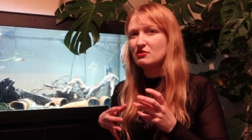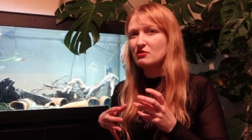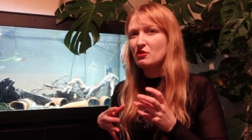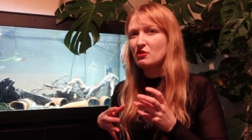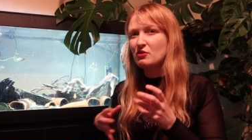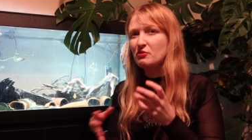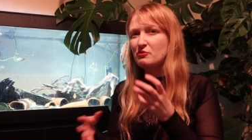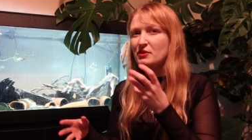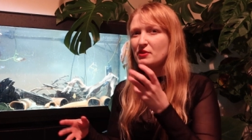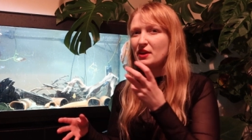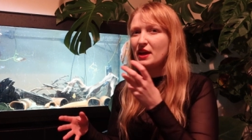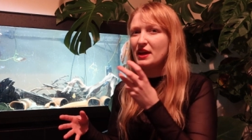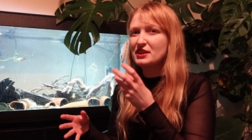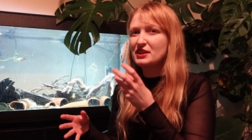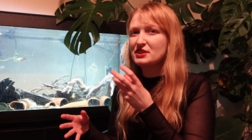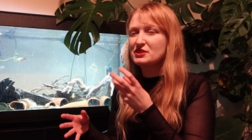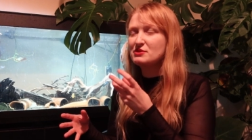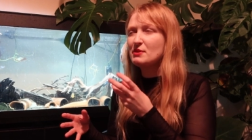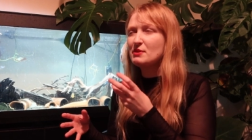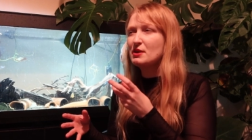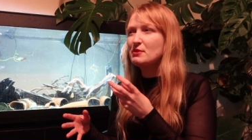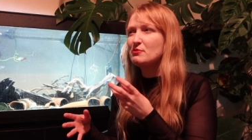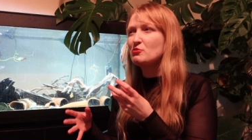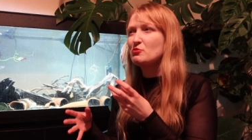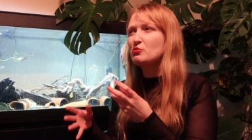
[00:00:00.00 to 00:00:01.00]

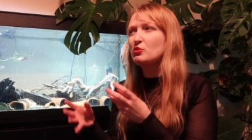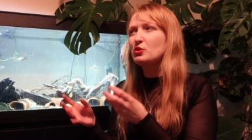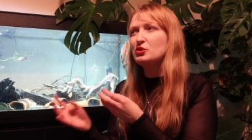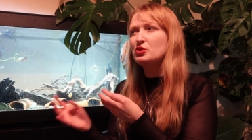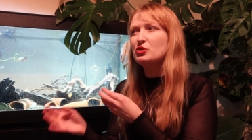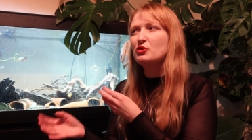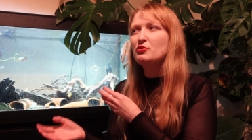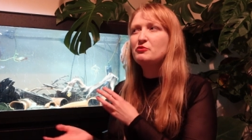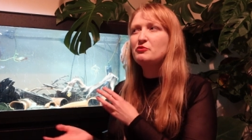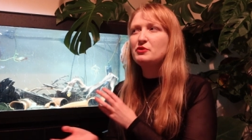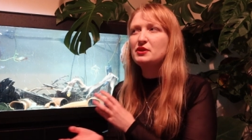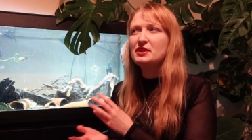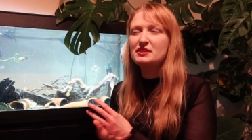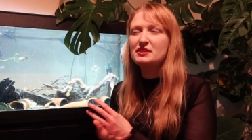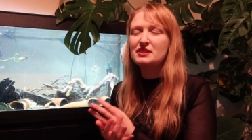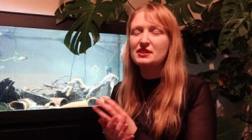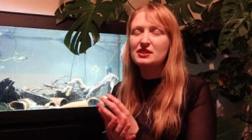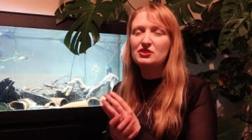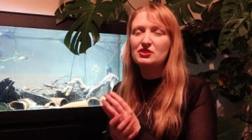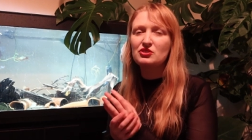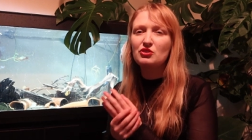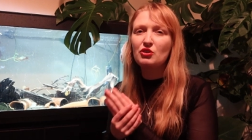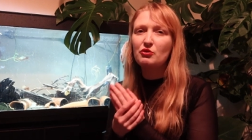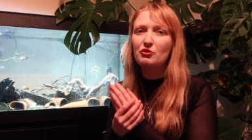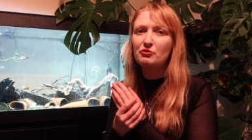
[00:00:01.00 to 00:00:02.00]
reflect maybe what you're
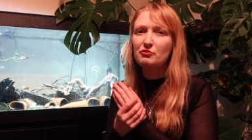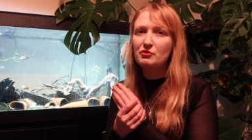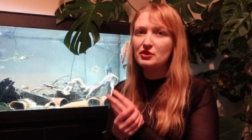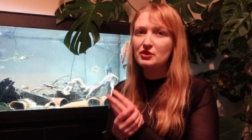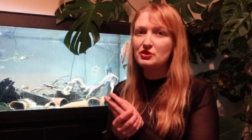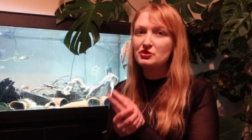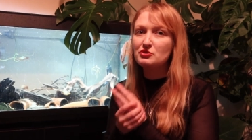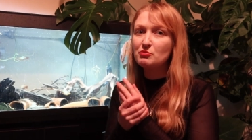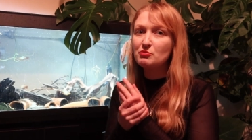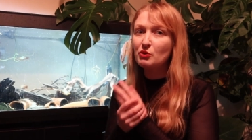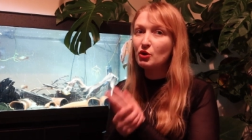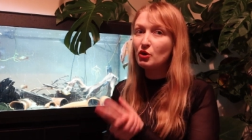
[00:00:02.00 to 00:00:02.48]
feeding your fish.